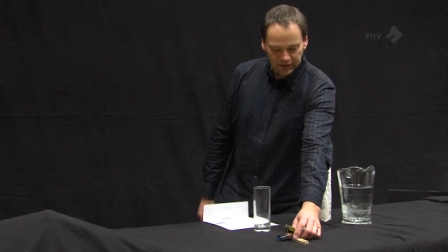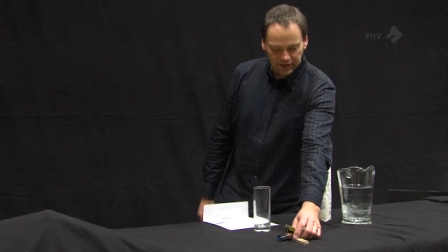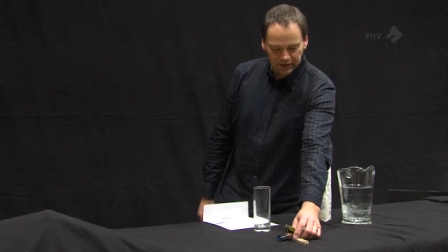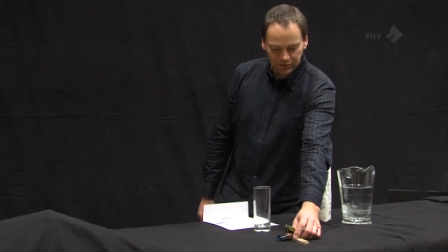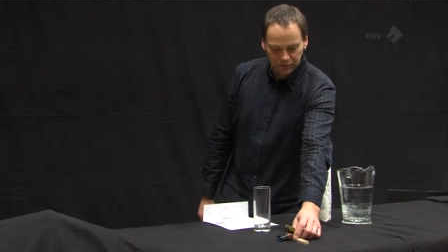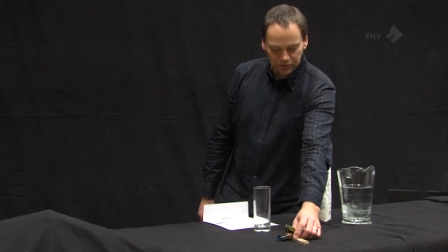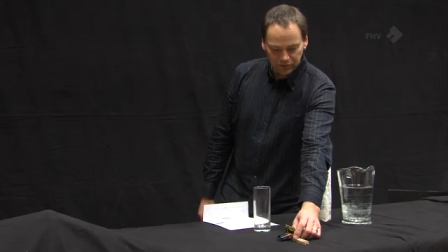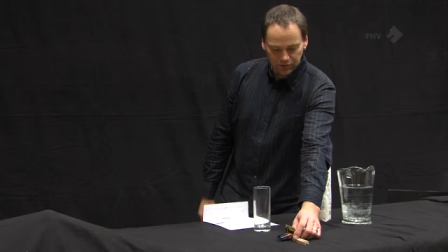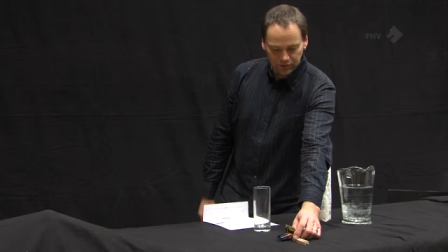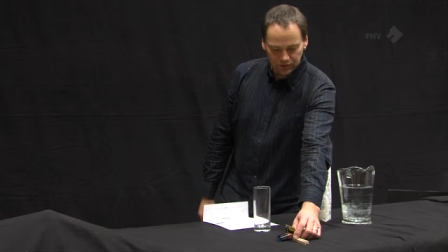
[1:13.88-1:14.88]
The laser
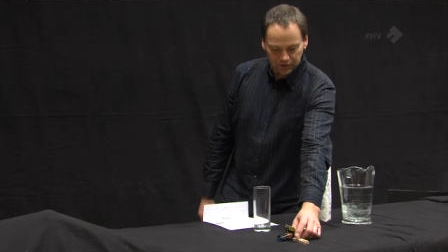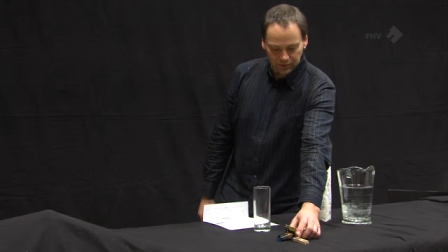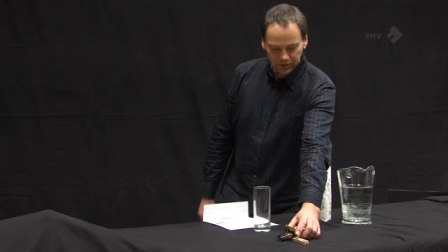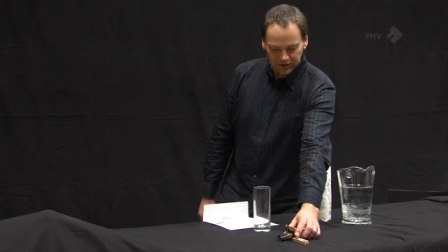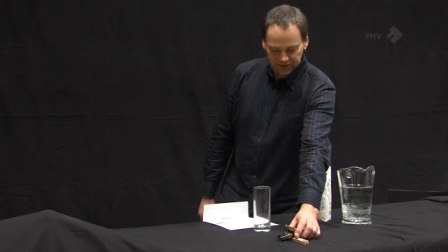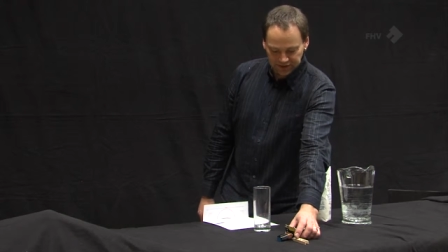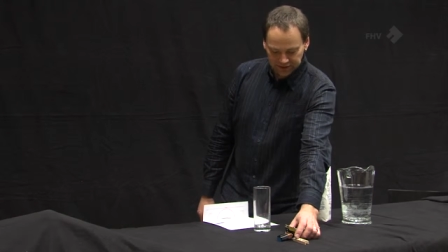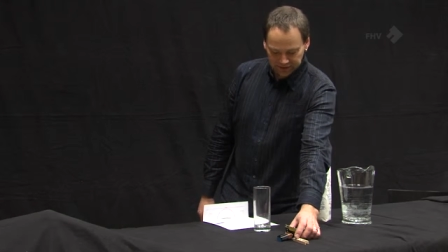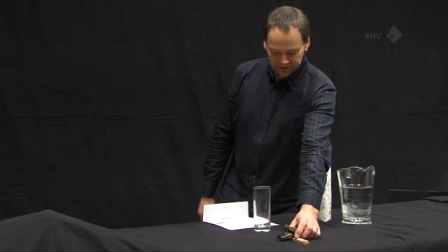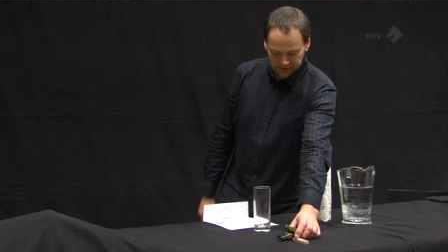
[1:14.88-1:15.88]
is positioned in
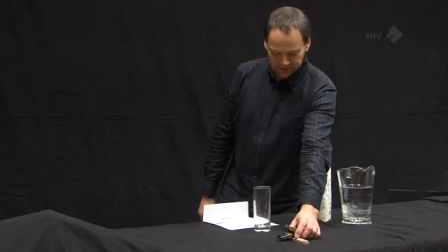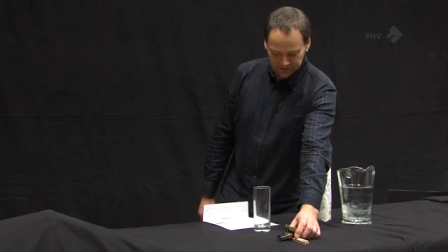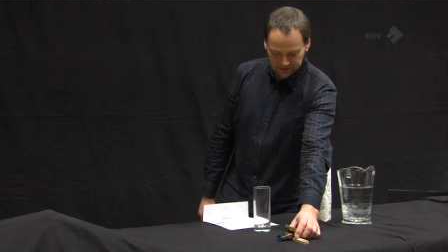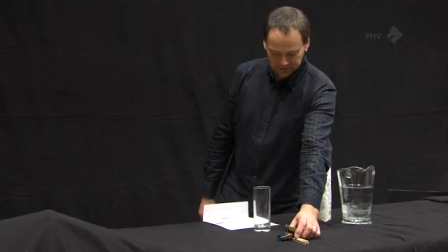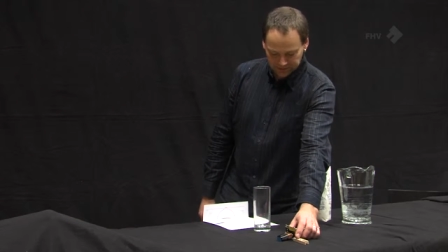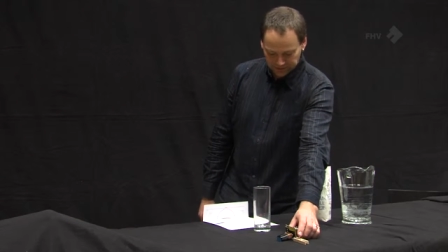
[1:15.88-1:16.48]
such a way